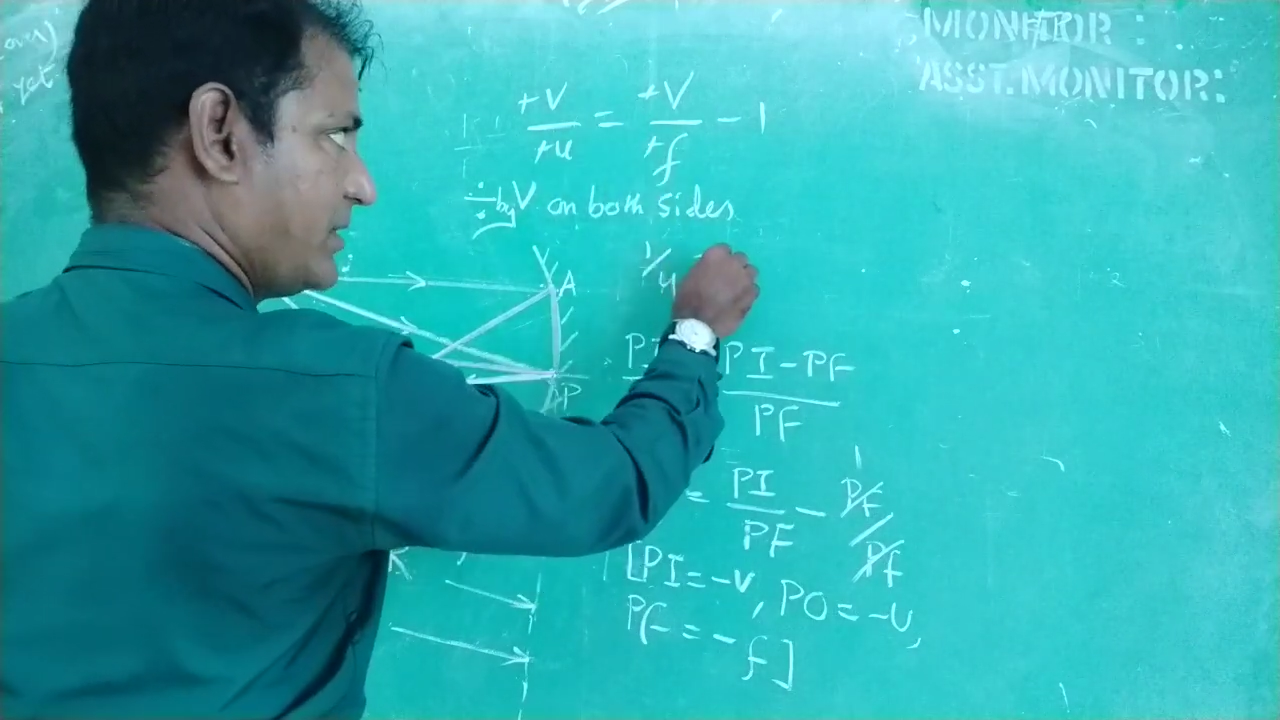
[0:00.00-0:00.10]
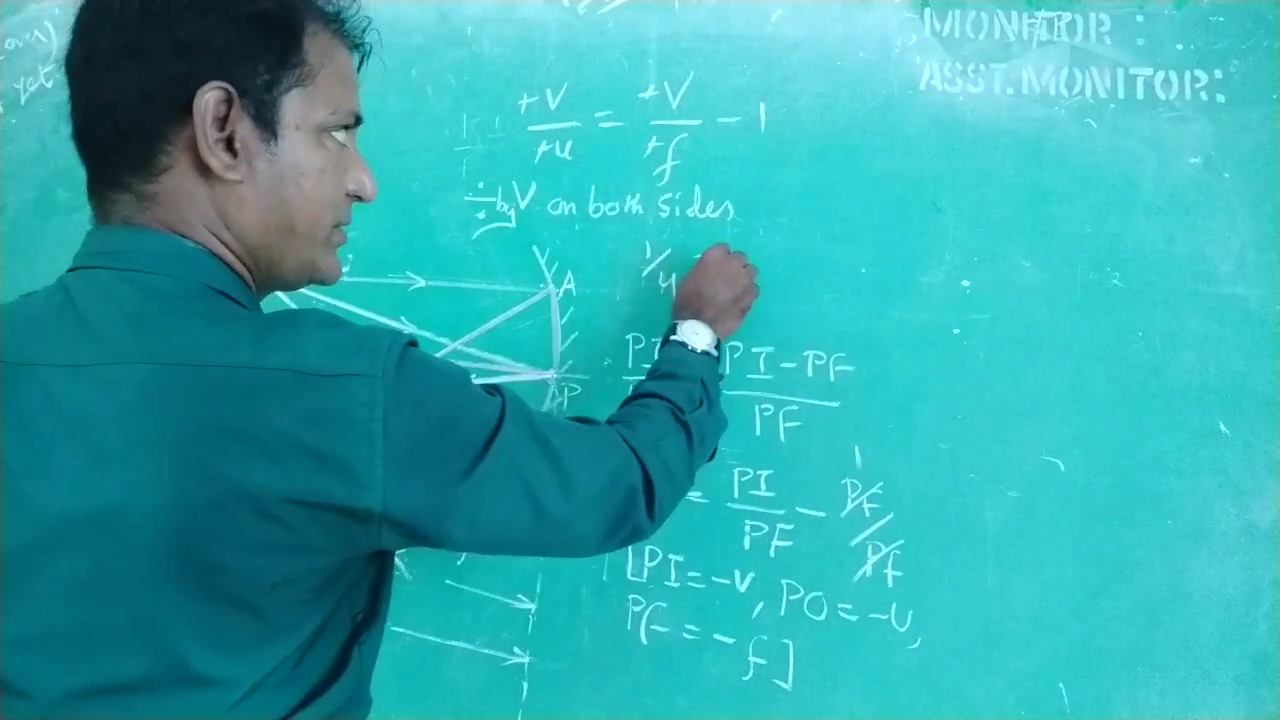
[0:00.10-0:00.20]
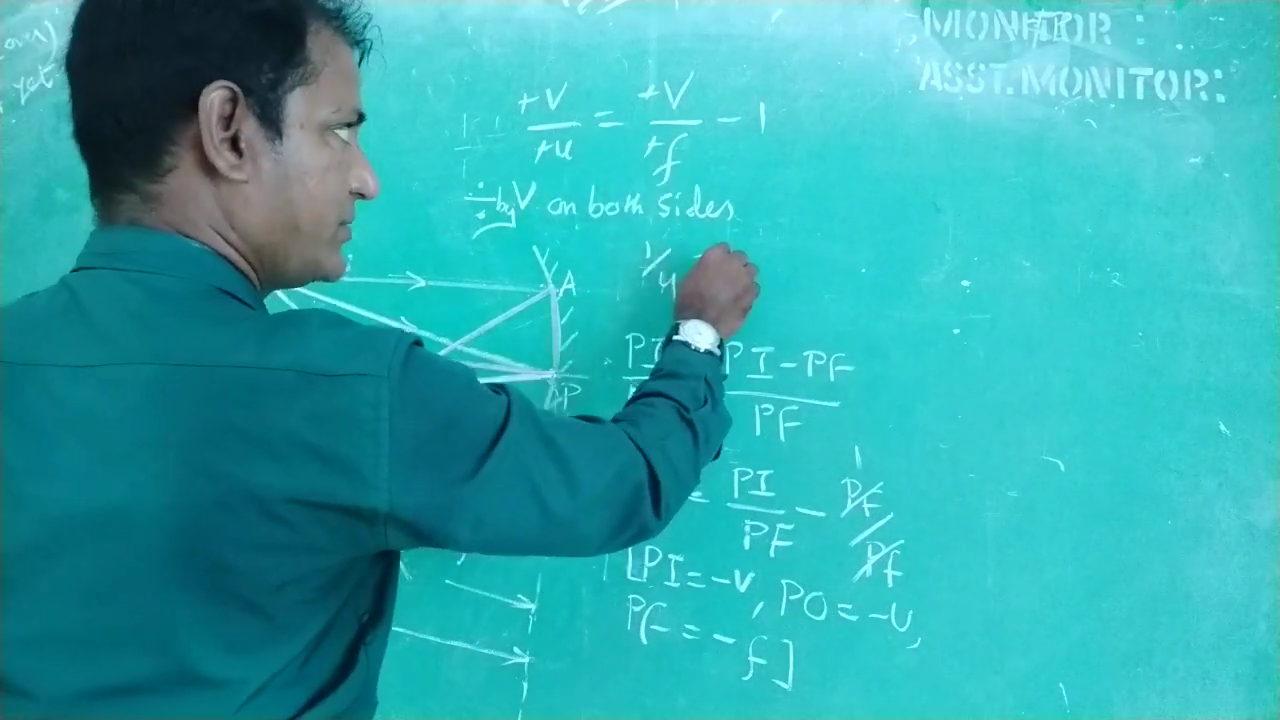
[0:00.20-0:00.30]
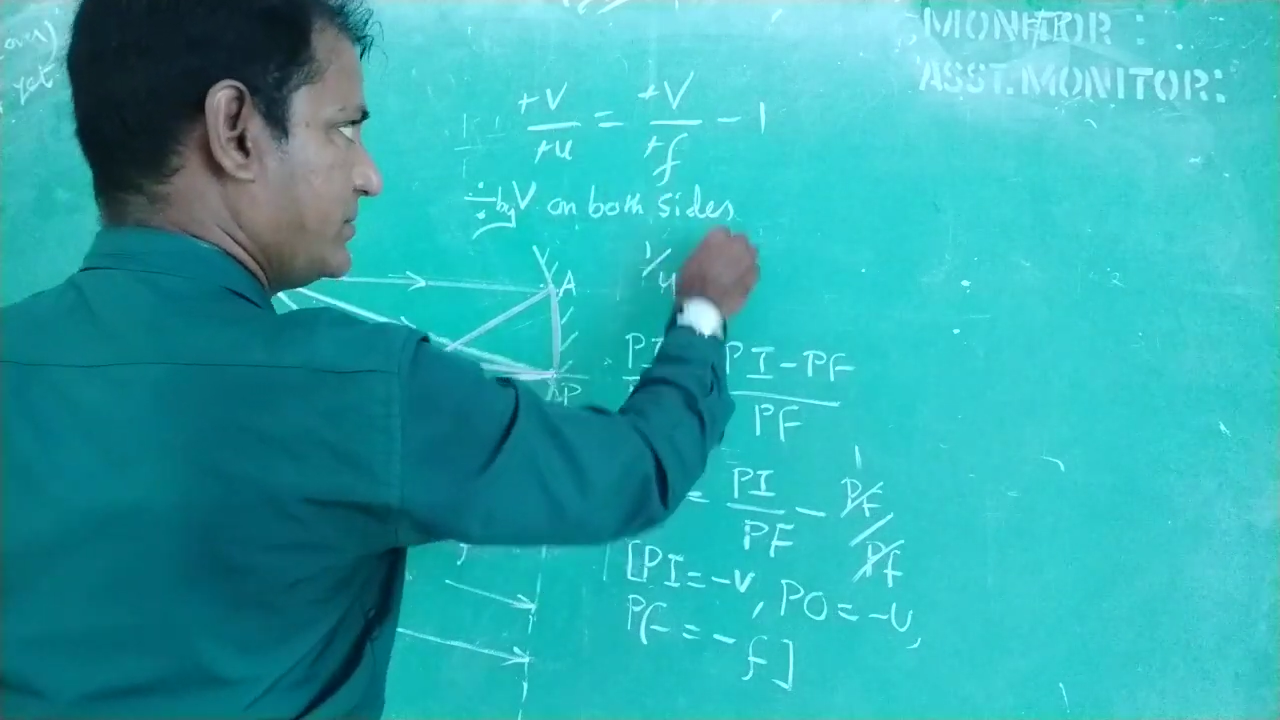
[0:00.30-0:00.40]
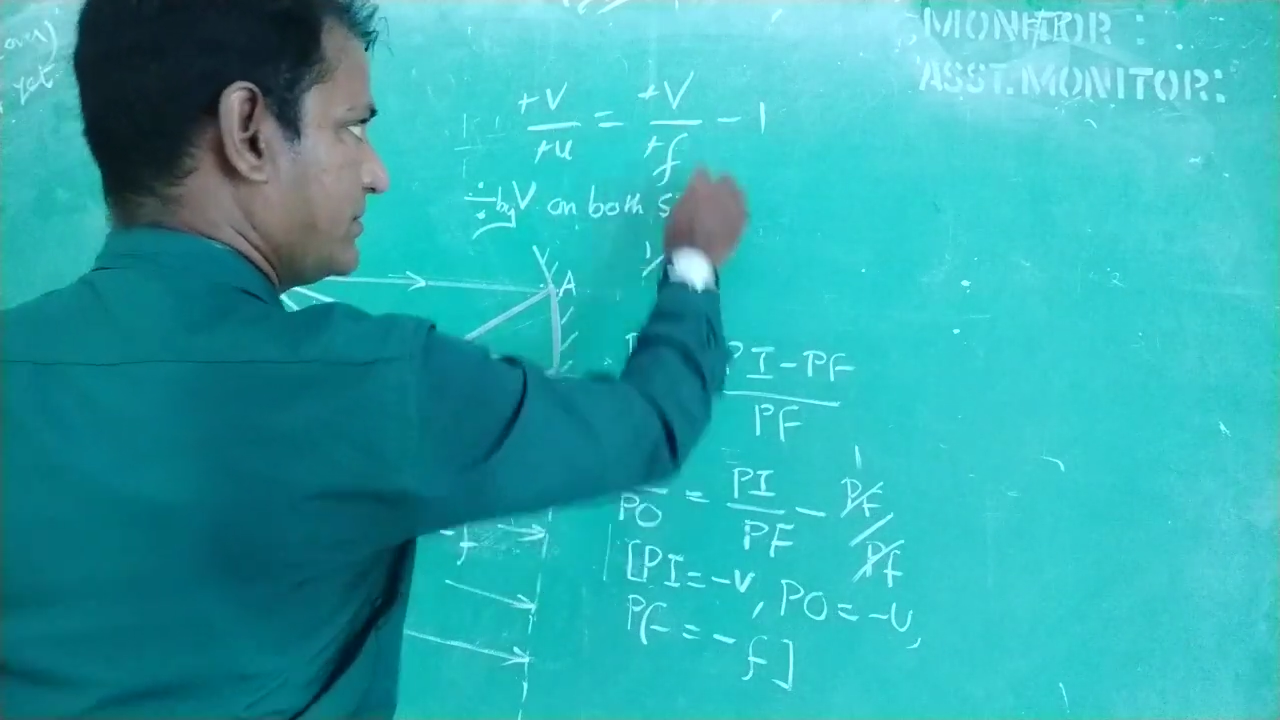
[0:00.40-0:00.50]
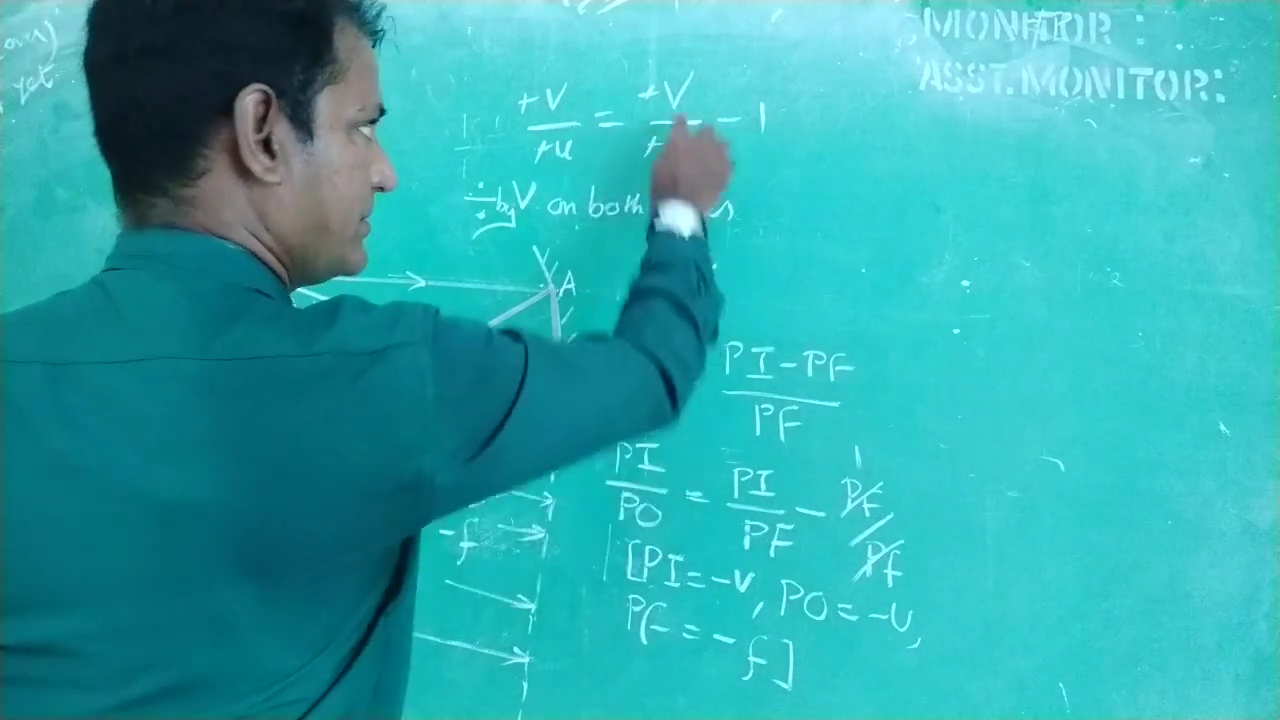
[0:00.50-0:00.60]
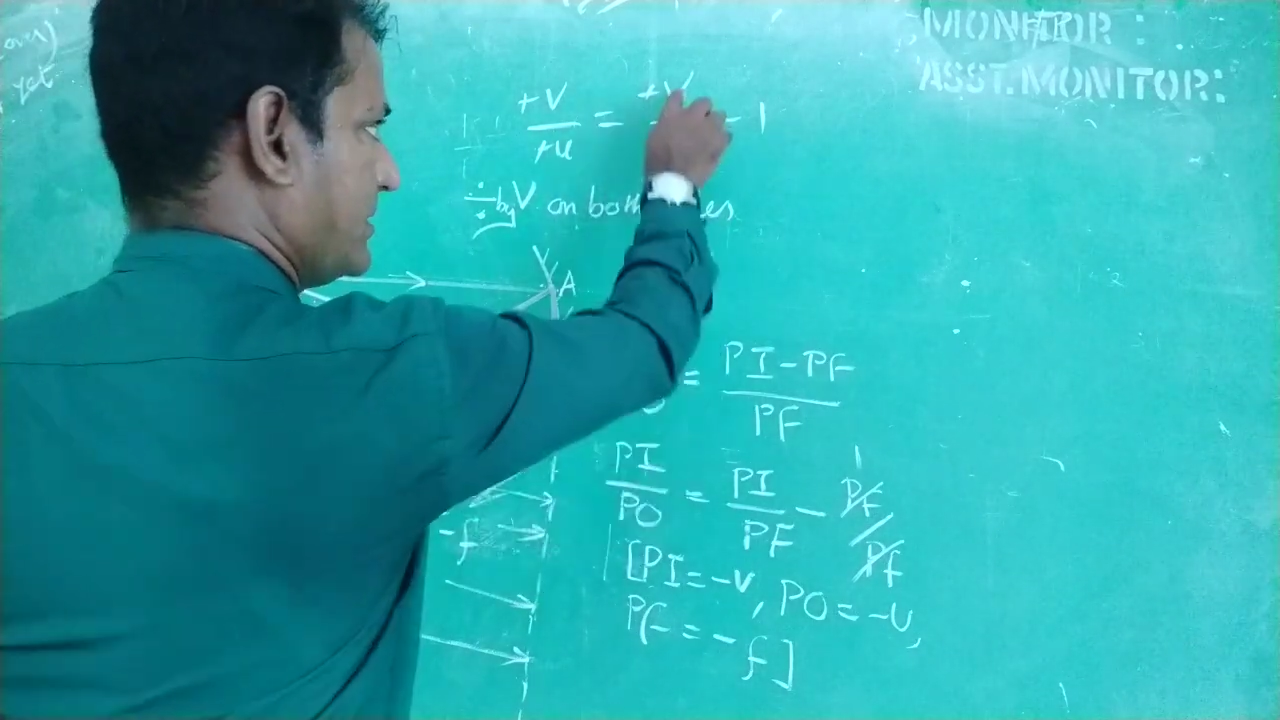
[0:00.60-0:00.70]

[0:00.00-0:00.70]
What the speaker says: to